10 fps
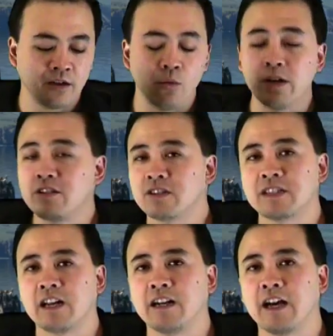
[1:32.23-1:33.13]
Once you
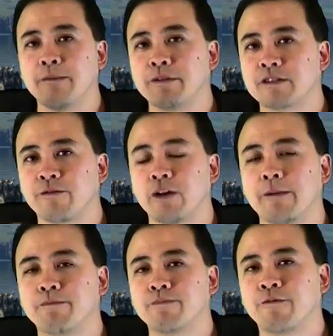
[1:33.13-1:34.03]
set it up, it's an
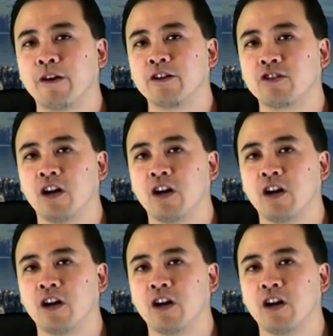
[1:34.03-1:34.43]
upfront